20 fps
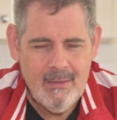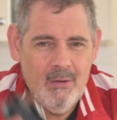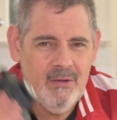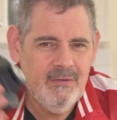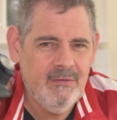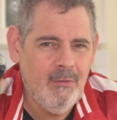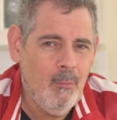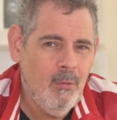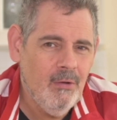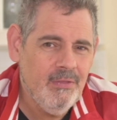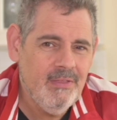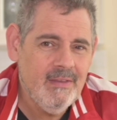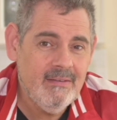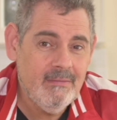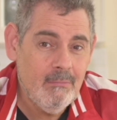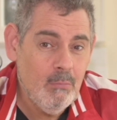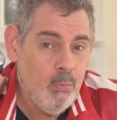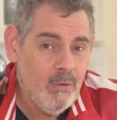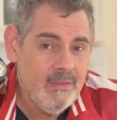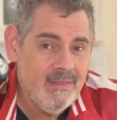So what
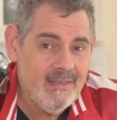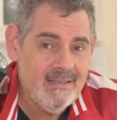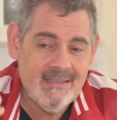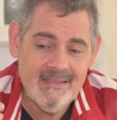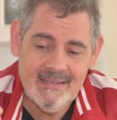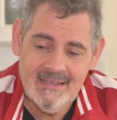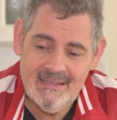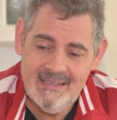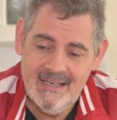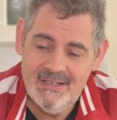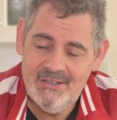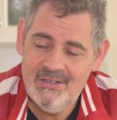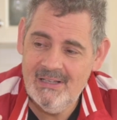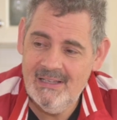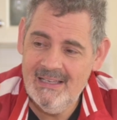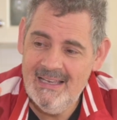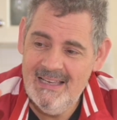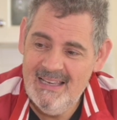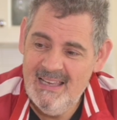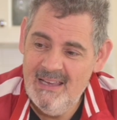this
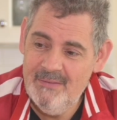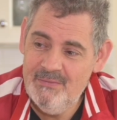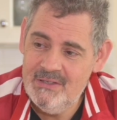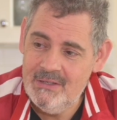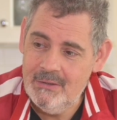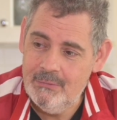essentially gives